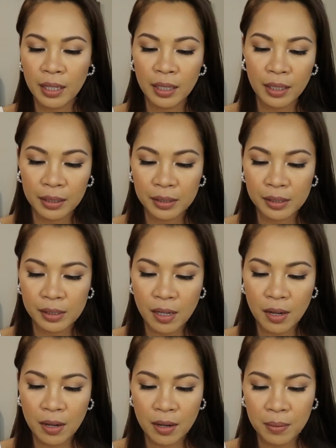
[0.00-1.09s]
is
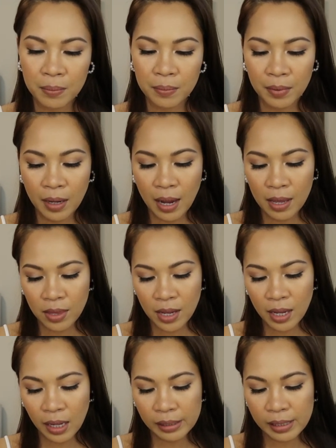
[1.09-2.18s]
I
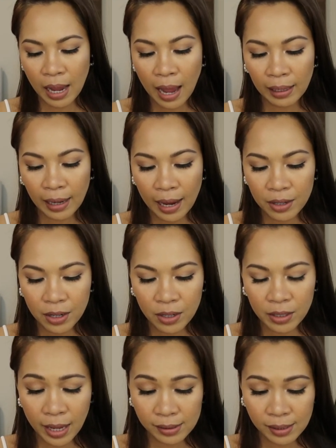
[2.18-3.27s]
think it's a highlighter.
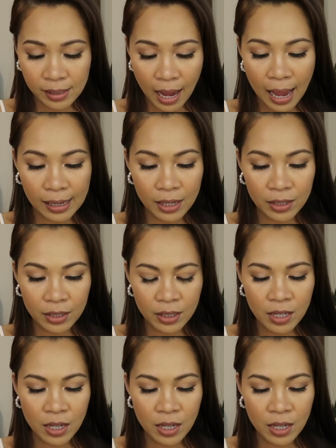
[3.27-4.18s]
Yes, it's a highlighter.